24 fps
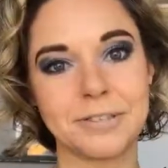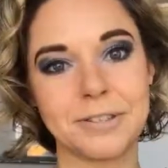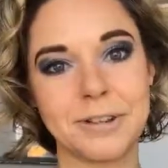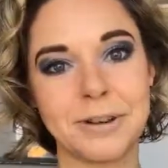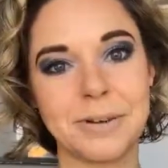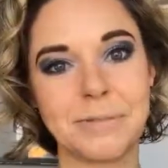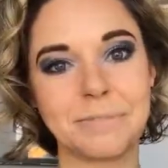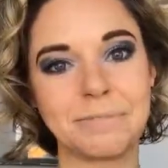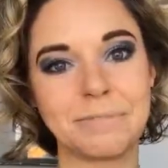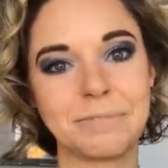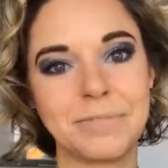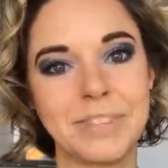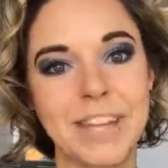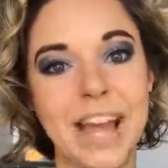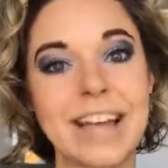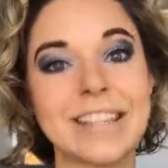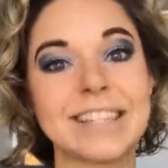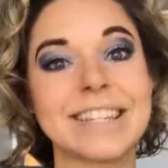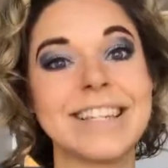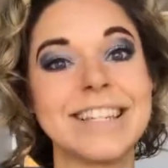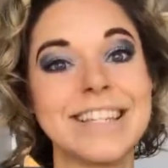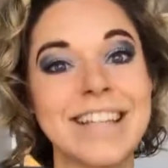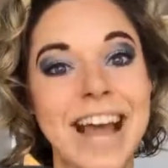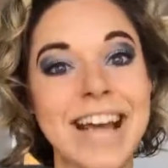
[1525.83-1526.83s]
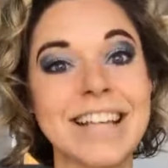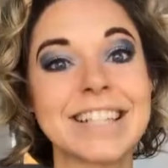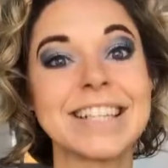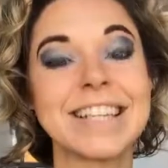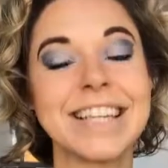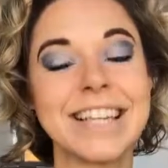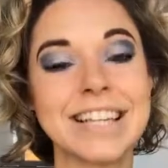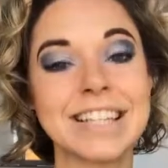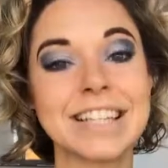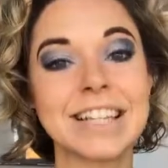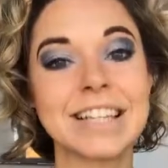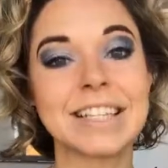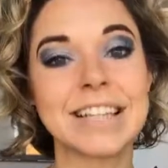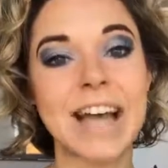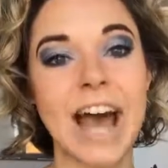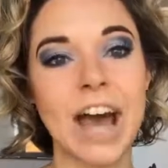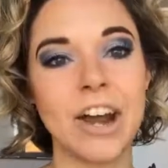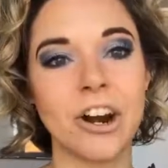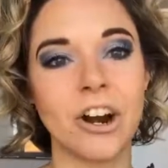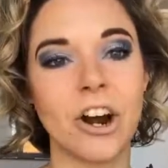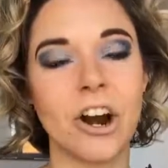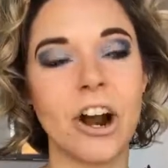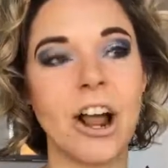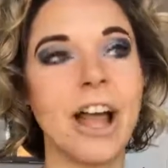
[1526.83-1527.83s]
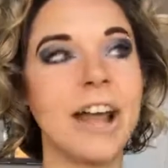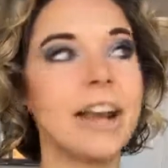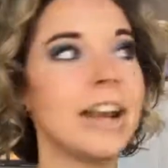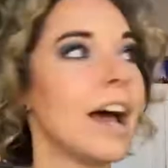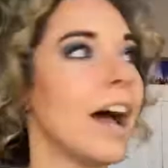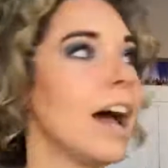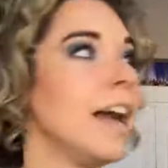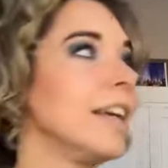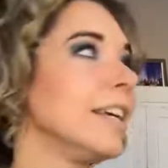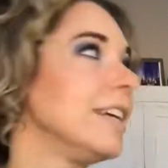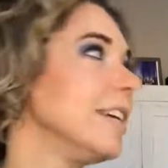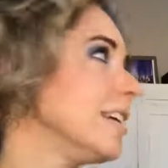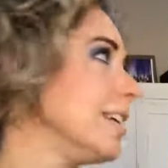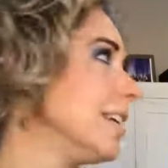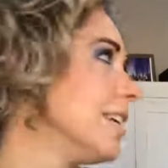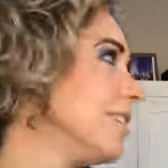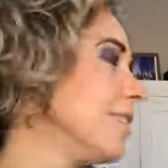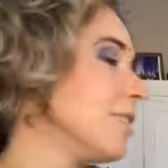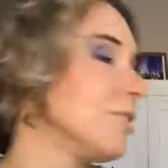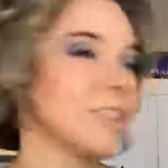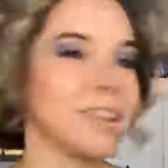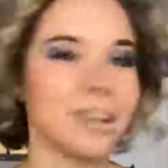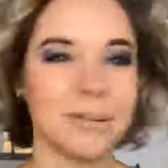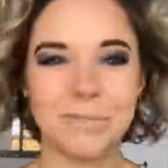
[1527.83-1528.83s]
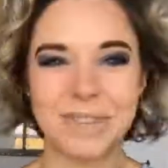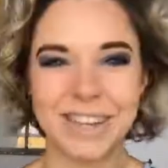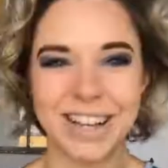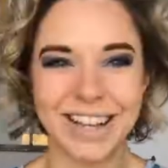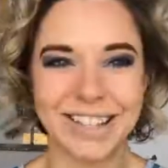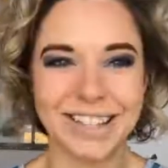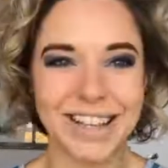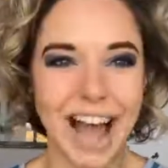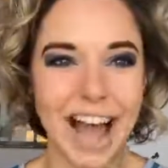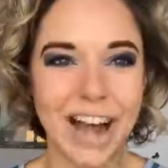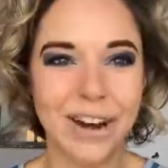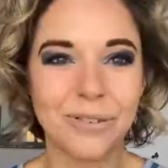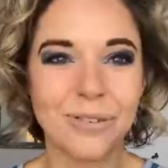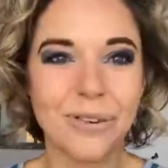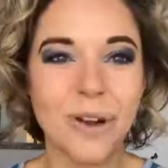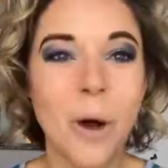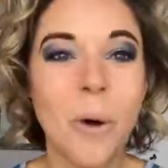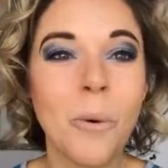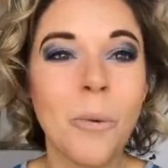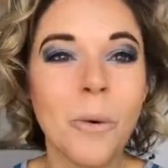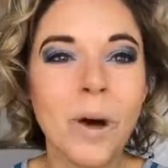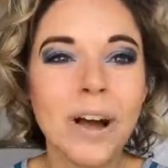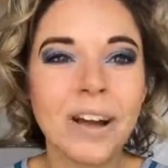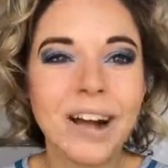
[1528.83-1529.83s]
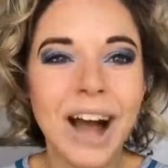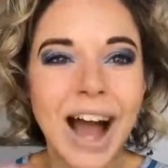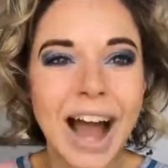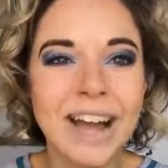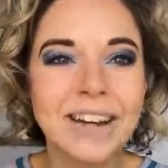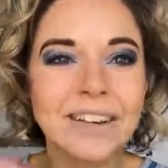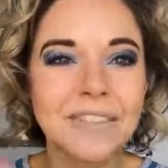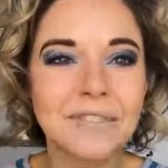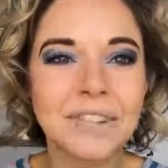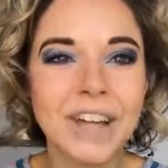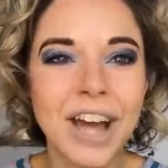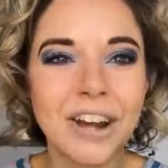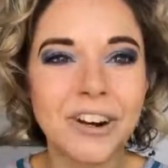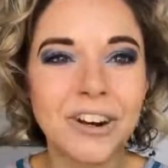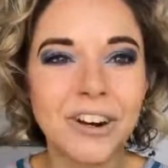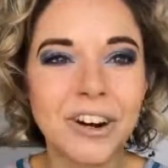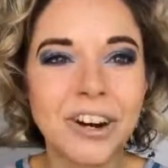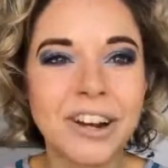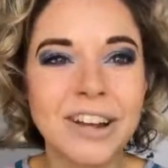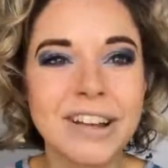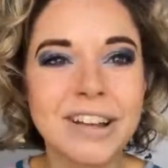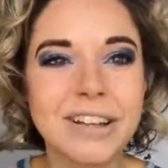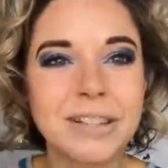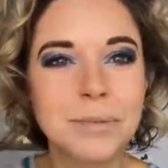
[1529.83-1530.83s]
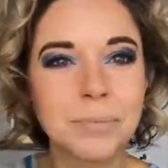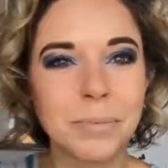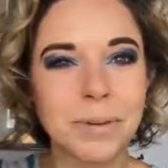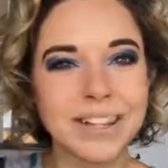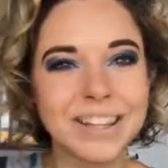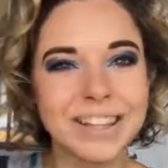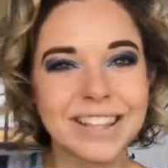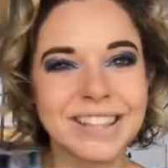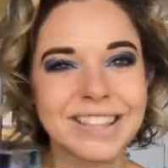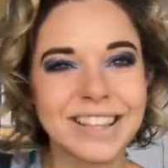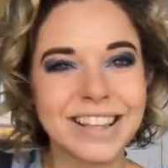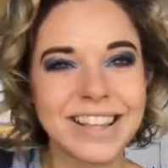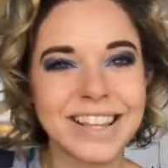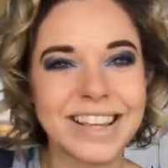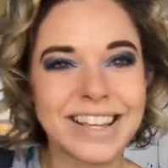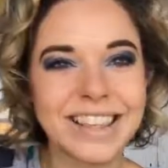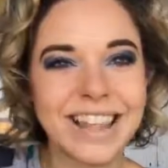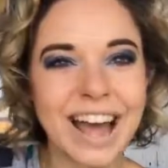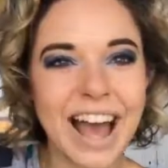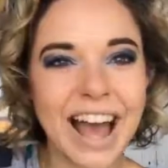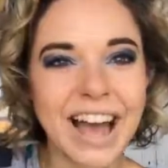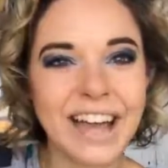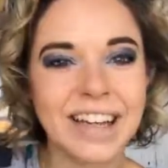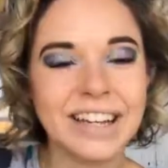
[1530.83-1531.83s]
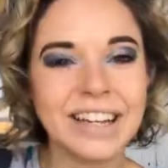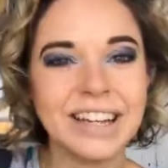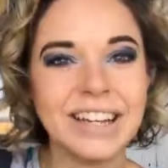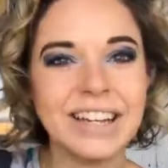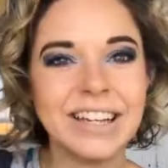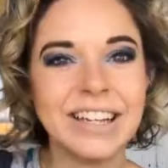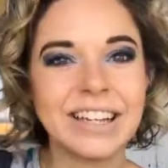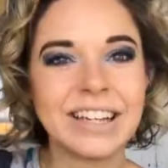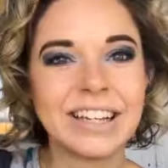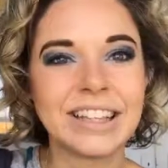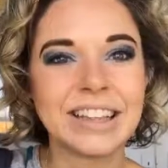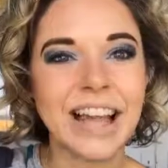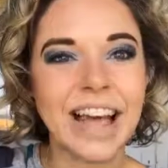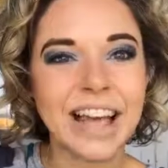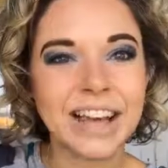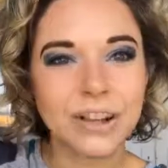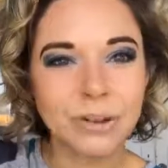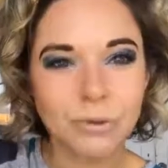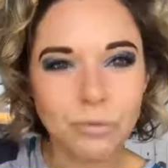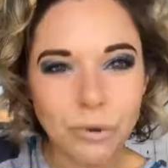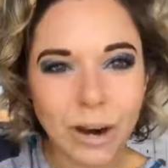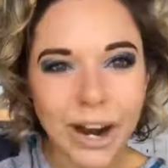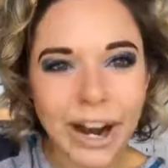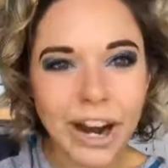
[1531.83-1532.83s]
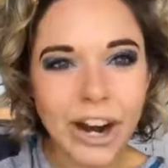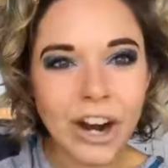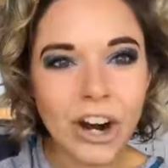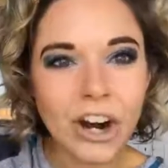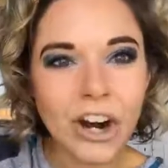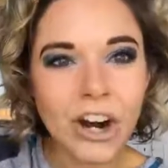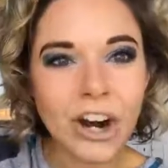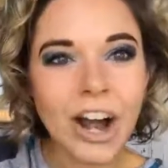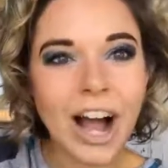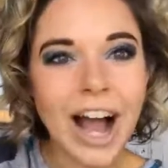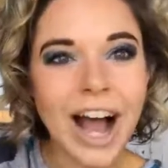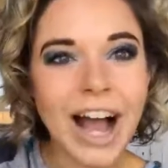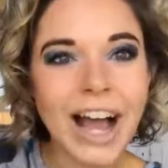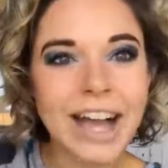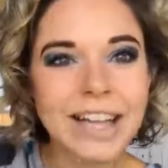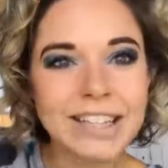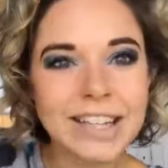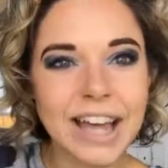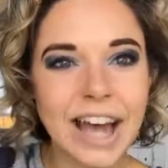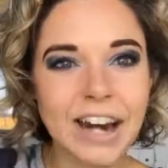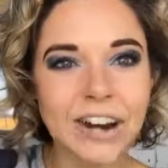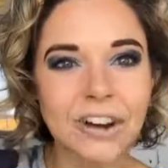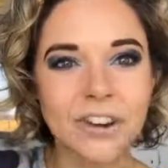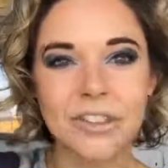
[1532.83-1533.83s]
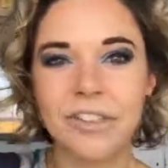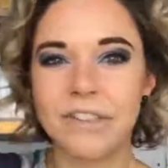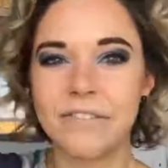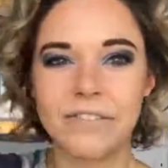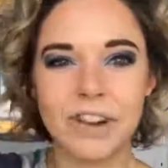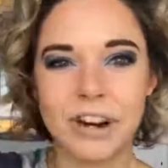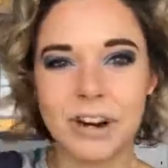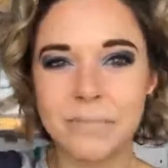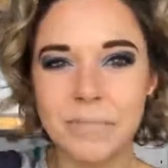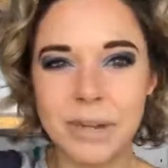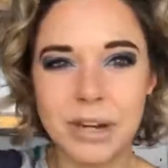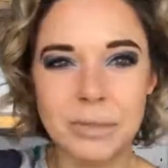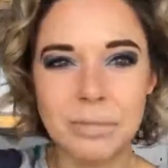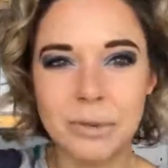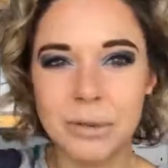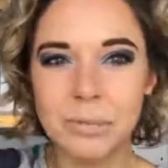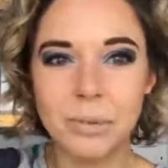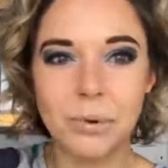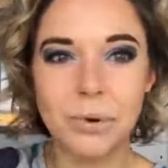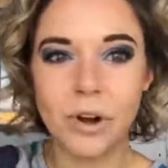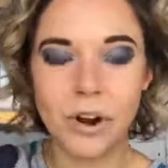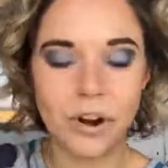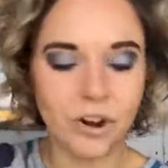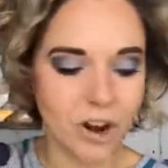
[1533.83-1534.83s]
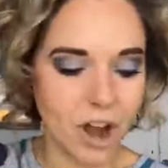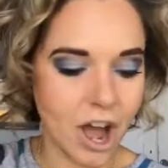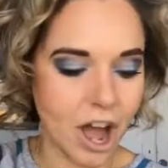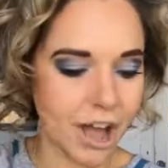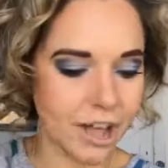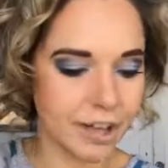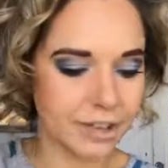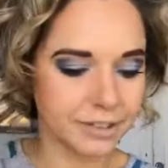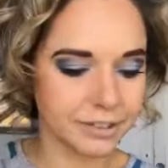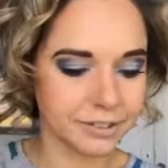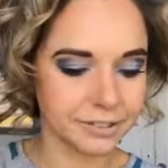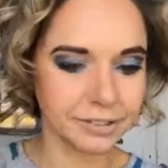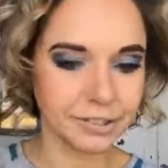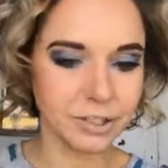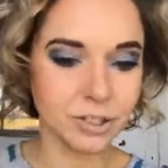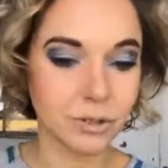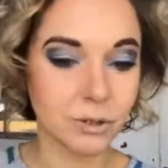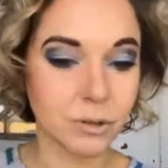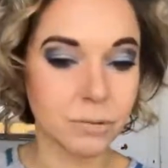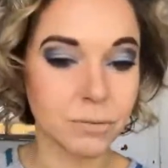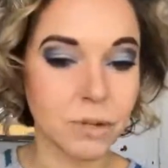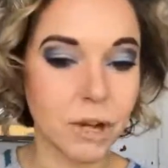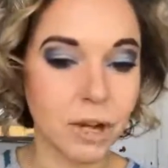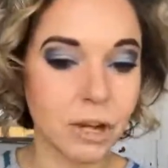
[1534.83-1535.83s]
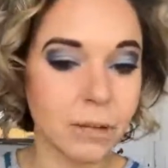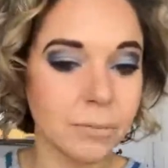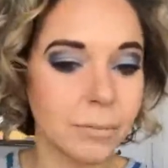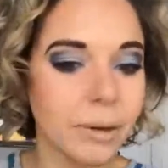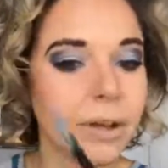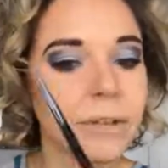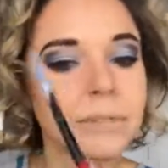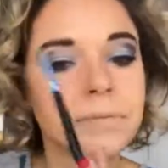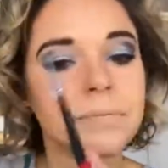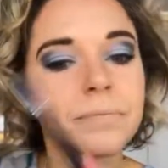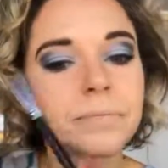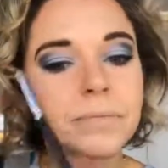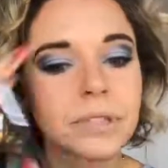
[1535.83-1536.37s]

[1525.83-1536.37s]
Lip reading: So yes, he is a tenor, and he'll kill me because I don't know what kind of tenor he is, but he's like that, like rare high tenor that very many people are not. Do you know what I'm talking about?